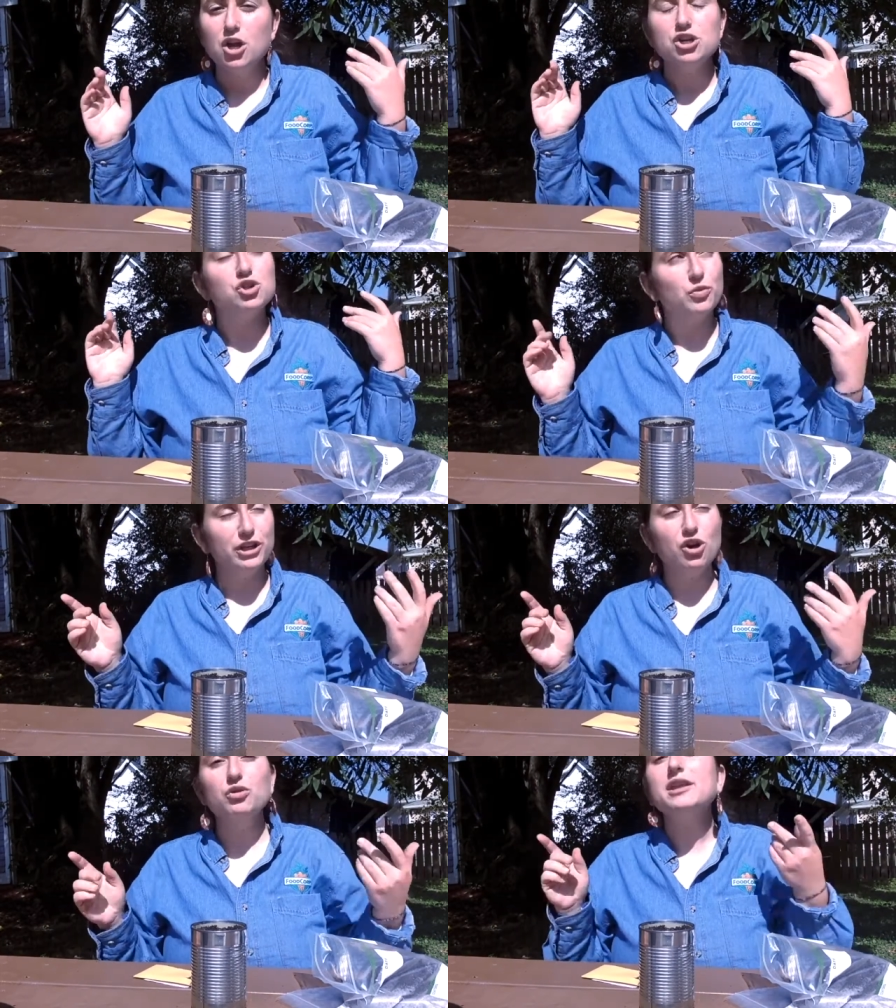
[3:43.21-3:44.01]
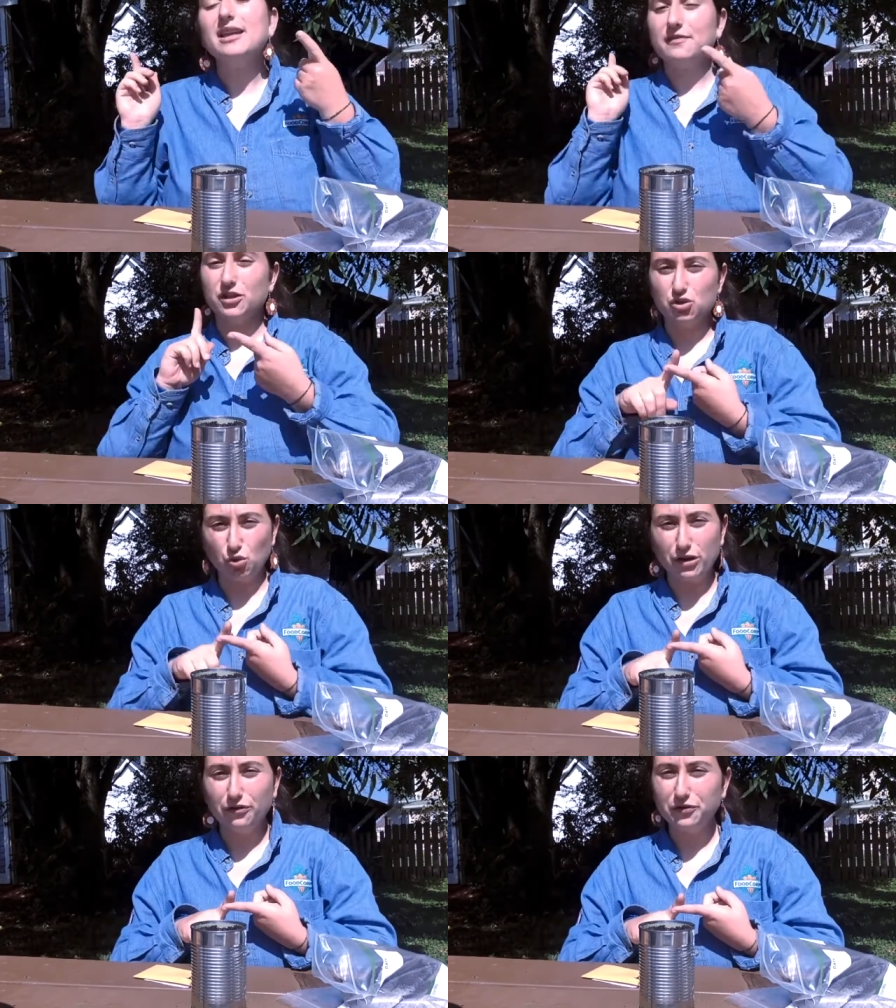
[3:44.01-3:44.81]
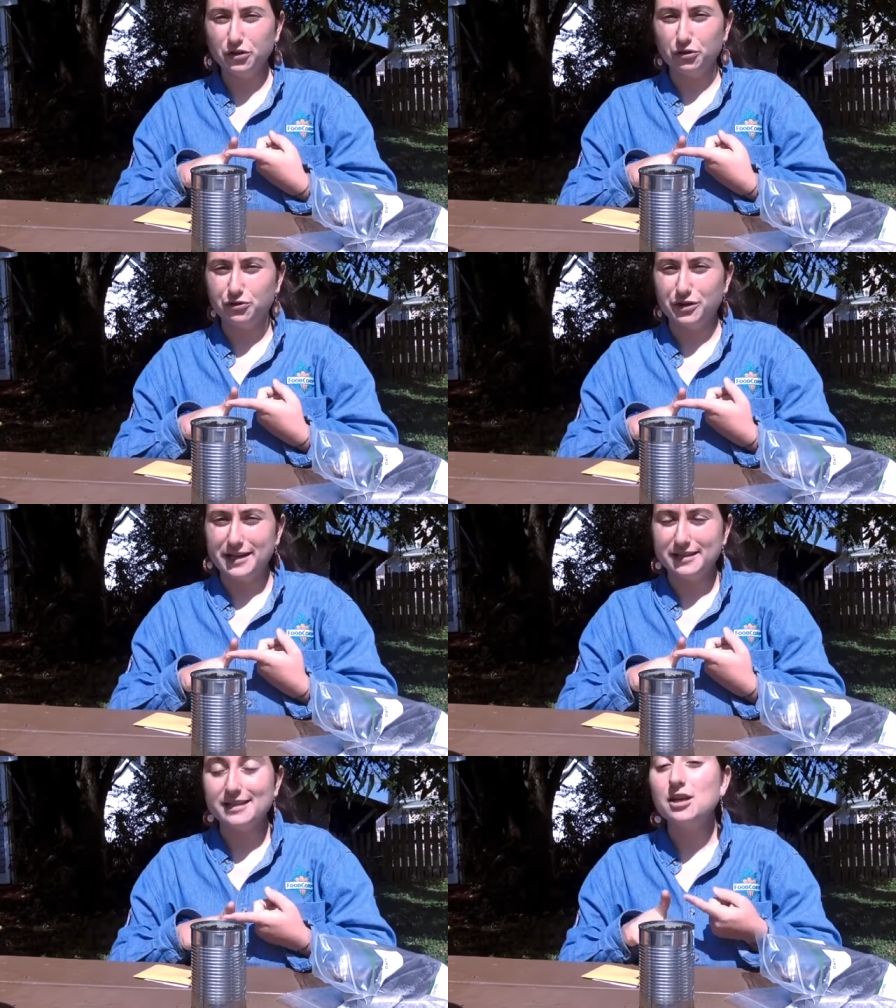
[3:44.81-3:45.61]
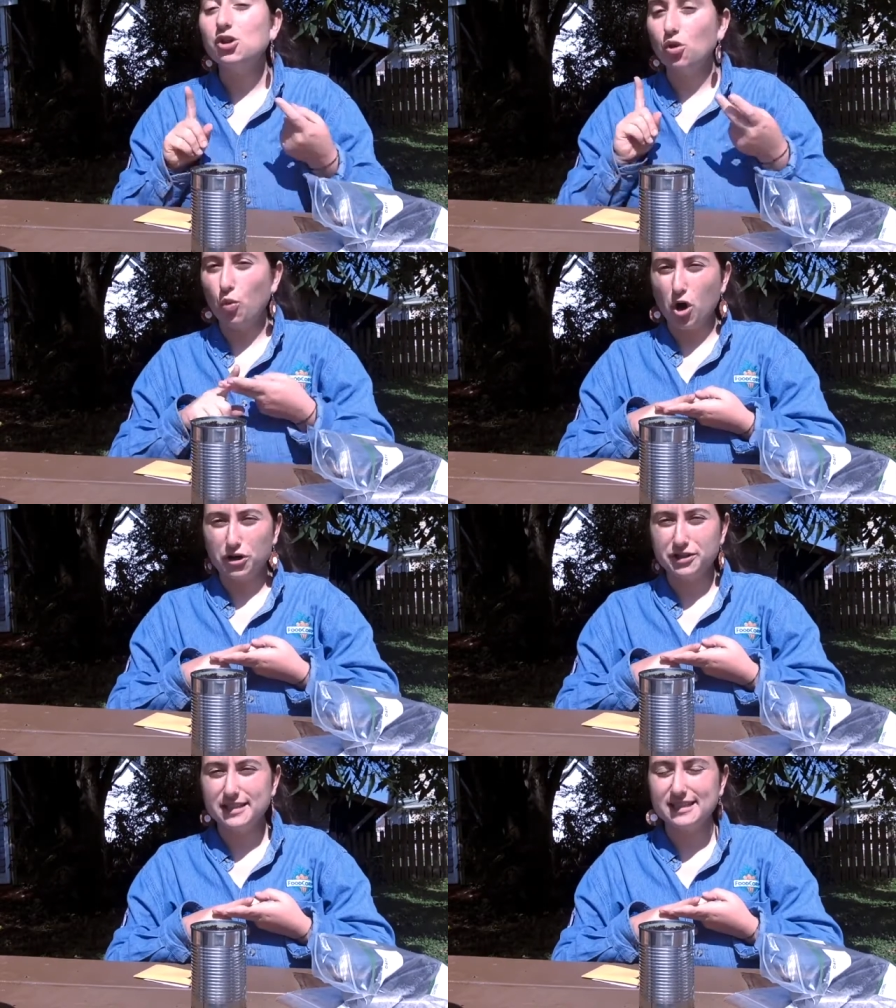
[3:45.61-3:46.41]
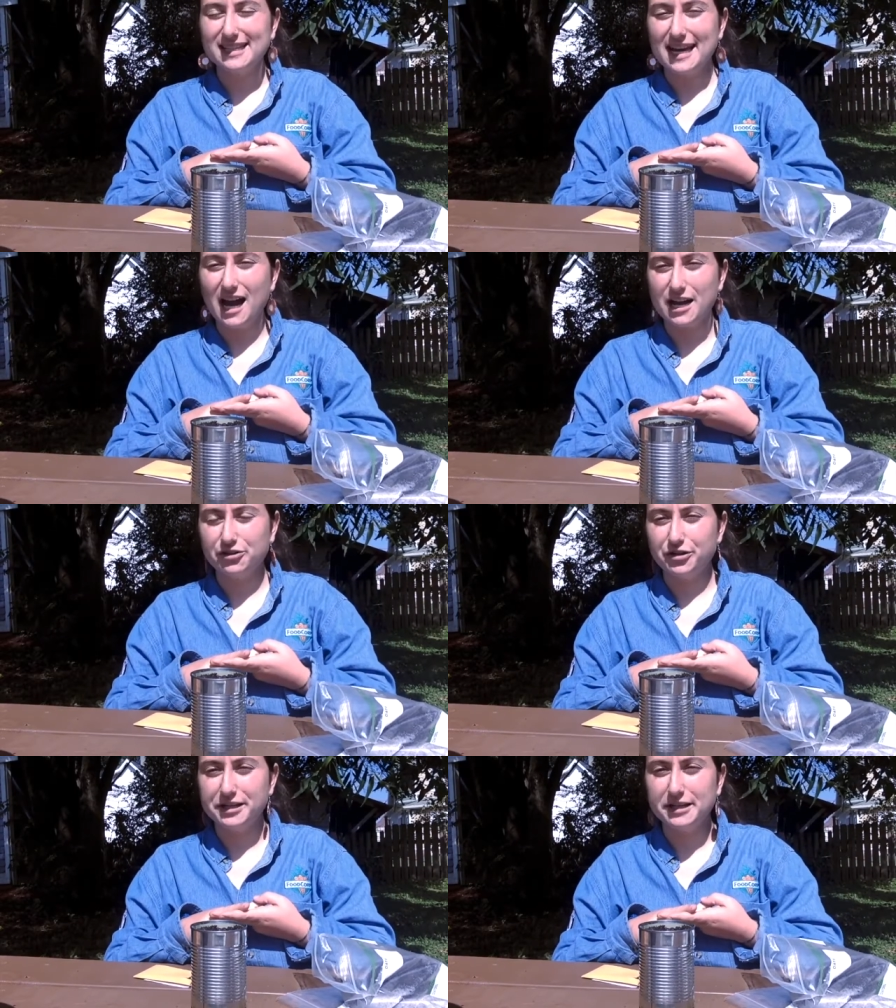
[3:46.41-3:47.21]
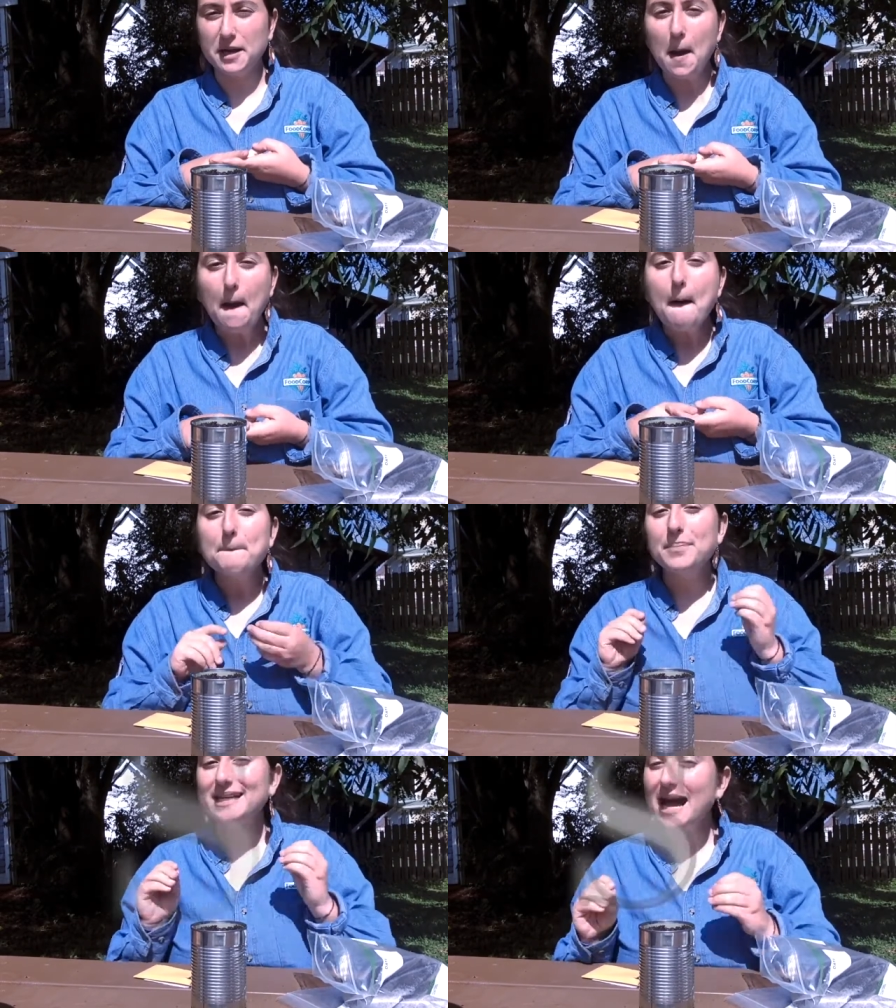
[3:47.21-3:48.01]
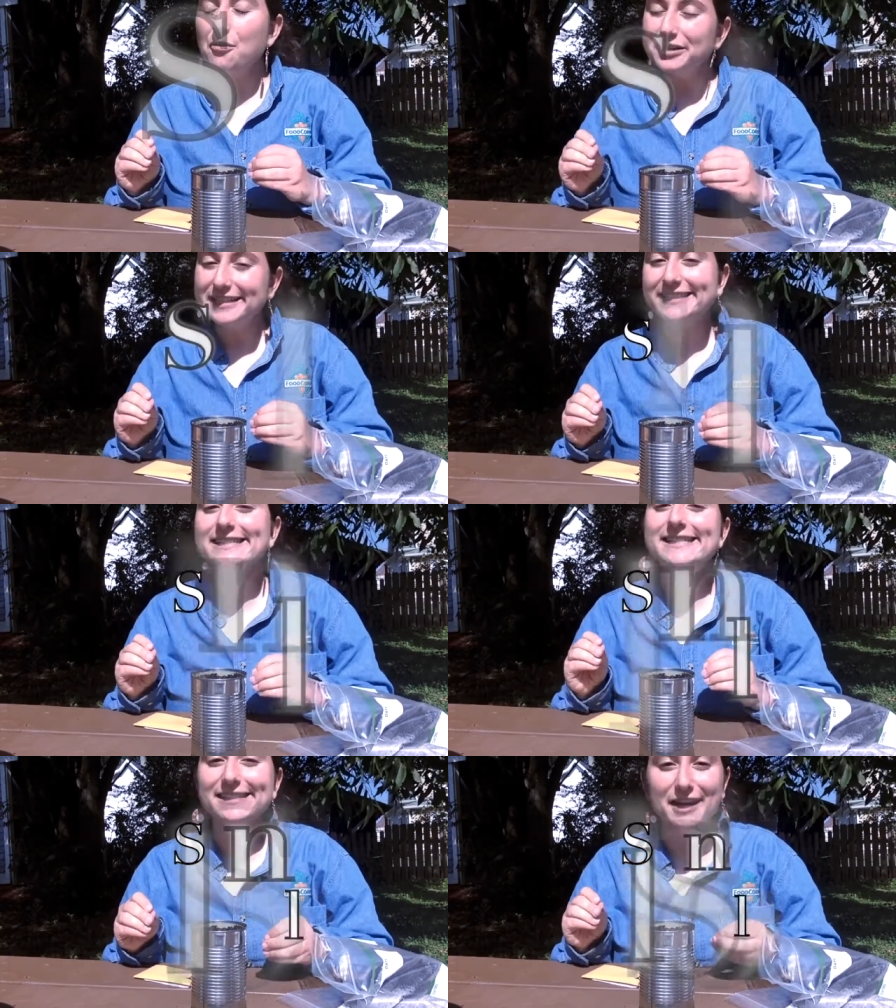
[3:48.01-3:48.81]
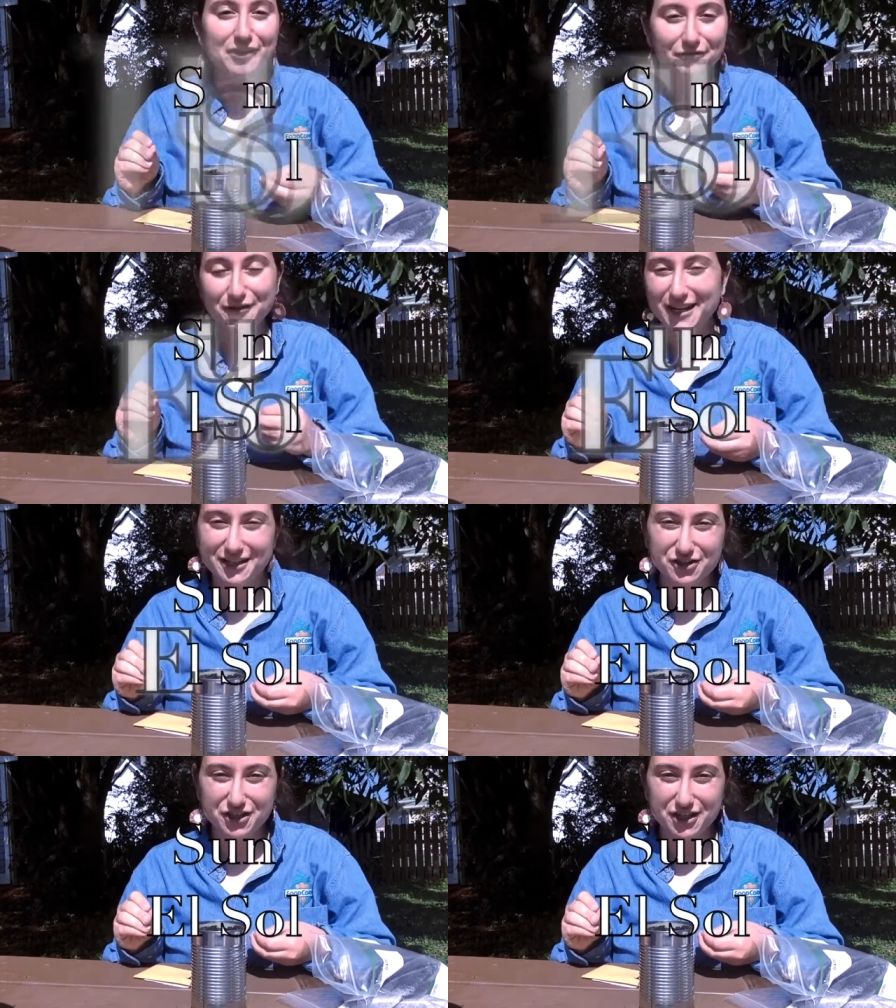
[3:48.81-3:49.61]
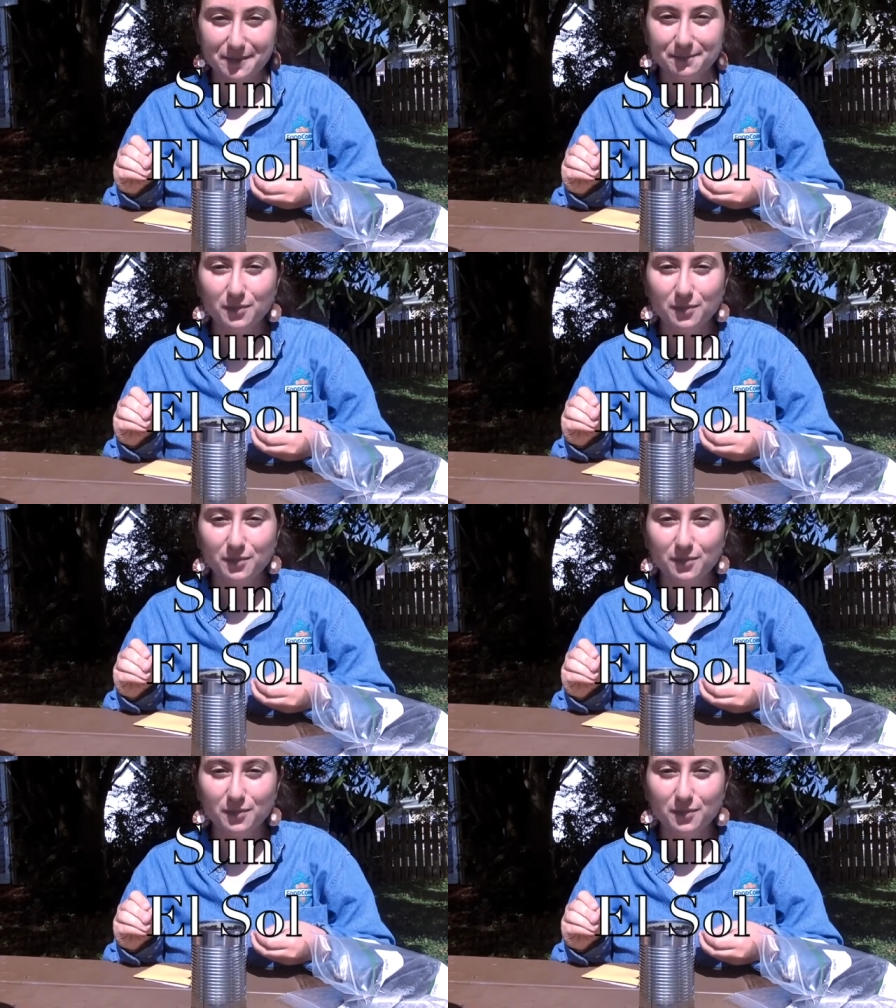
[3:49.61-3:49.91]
So we know that they have the soil for nutrients, the water to stay hydrated, but now it needs the sun for energy.